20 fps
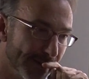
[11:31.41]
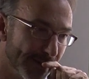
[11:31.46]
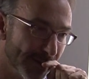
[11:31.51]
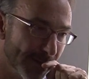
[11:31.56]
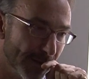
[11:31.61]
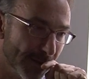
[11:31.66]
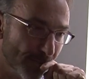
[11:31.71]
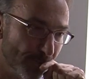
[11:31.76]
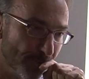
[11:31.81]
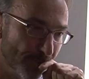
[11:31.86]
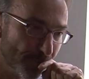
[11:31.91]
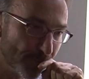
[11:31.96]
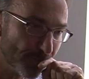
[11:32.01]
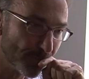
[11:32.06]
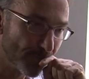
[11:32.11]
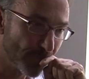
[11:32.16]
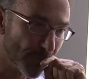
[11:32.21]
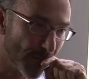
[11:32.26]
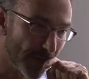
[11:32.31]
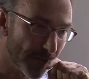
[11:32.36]
Um,
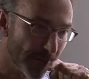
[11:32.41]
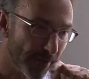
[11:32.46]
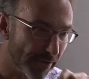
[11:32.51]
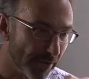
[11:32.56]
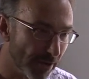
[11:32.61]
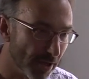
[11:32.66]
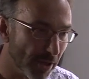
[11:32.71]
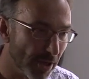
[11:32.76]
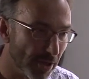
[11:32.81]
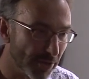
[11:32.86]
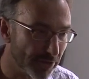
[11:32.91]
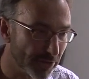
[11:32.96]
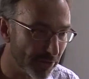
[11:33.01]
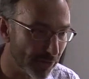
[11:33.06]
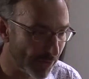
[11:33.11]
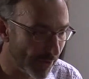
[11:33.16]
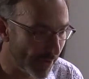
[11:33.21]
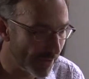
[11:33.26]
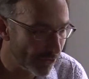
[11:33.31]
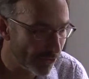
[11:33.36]
and then there are lots
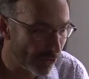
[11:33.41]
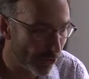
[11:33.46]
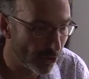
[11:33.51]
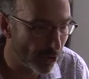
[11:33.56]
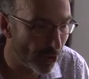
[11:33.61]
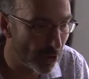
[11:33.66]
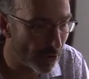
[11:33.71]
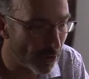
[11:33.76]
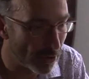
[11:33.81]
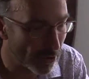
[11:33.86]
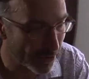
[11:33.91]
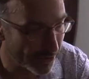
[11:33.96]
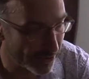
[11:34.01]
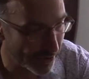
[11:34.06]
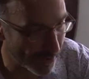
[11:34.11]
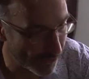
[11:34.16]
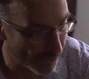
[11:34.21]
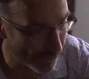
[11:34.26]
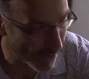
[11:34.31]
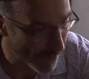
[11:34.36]
of internal locks and